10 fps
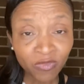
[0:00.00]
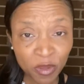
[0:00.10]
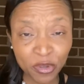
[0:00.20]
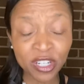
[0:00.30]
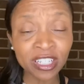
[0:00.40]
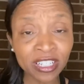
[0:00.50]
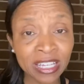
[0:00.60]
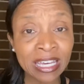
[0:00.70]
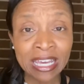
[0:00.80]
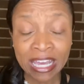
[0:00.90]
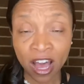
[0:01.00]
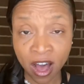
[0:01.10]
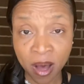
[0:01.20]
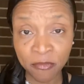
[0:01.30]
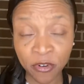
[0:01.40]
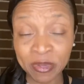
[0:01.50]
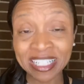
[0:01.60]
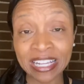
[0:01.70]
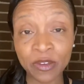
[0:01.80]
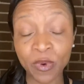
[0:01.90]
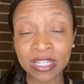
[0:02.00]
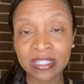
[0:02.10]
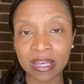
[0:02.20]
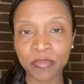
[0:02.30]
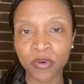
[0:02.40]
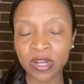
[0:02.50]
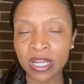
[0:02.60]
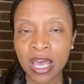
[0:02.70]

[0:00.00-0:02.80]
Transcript: particularly from a statewide standpoint.